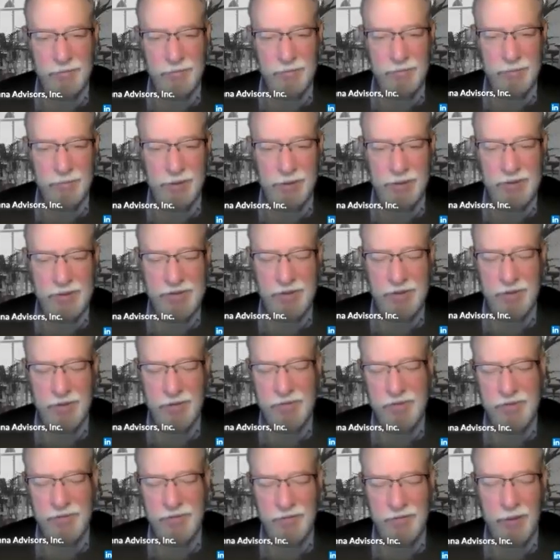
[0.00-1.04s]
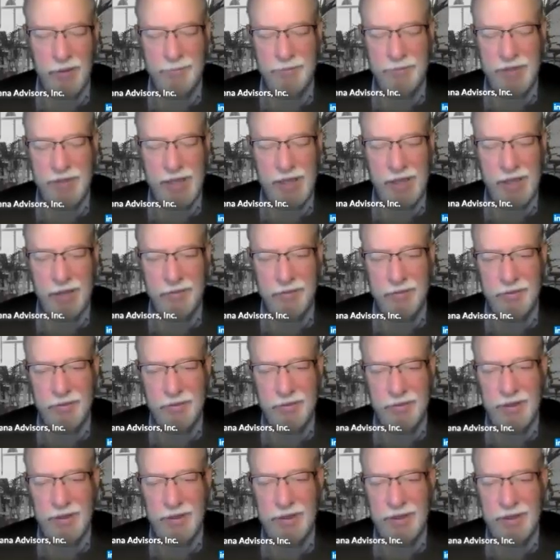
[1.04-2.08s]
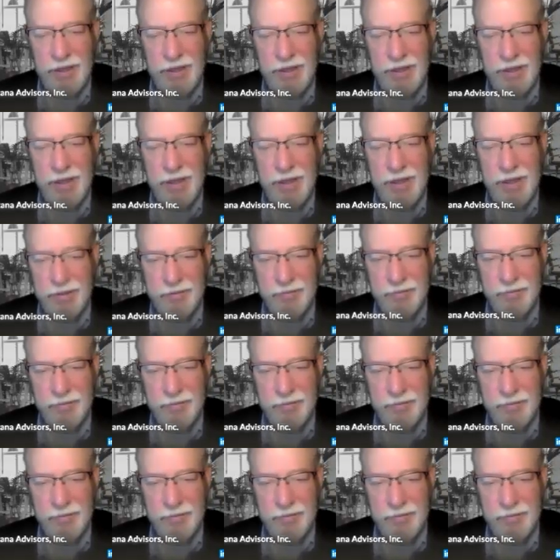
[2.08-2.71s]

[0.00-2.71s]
because the others have opted out, they can't,